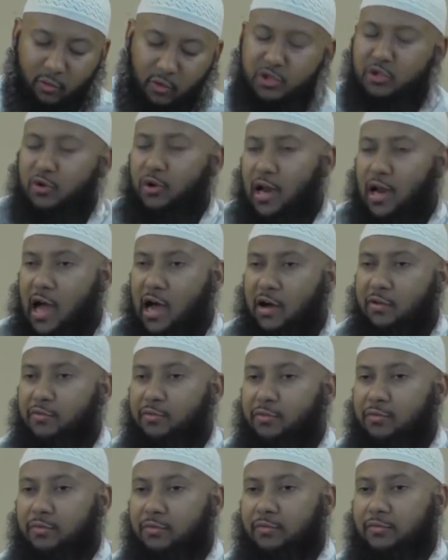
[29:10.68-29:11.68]
would you
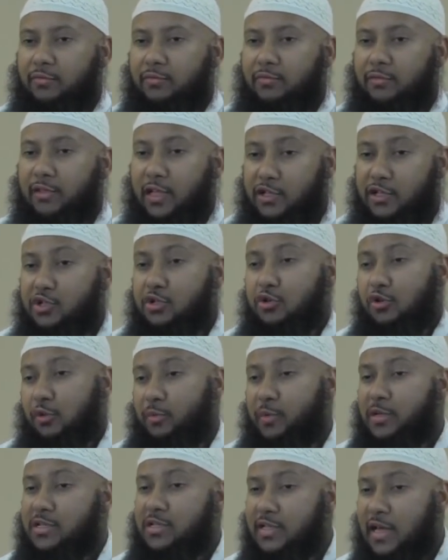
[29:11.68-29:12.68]
love that you
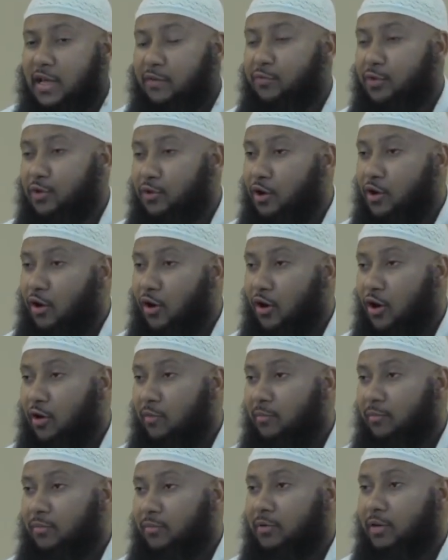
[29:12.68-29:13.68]
will be safe in your
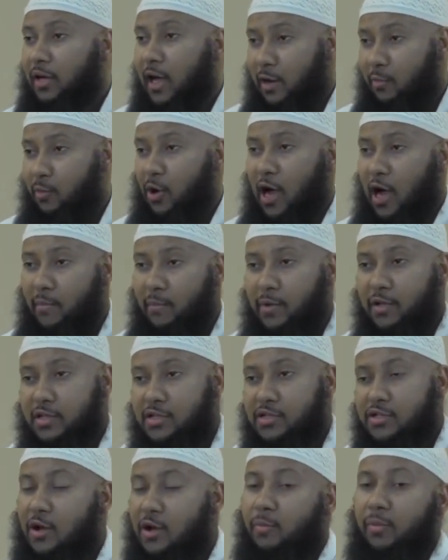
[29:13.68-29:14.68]
home and
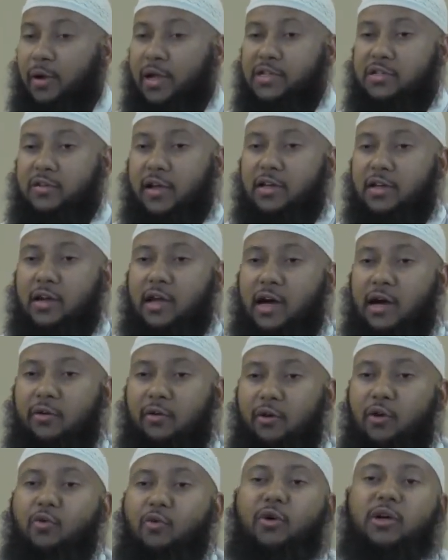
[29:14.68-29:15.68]
Muhammad is in your place right
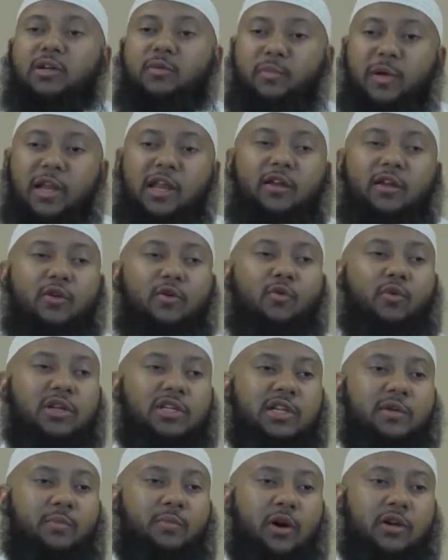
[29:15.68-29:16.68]
now? Look
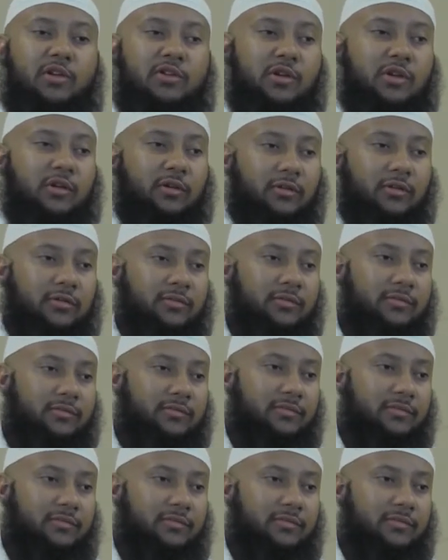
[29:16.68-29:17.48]
what he brought to you.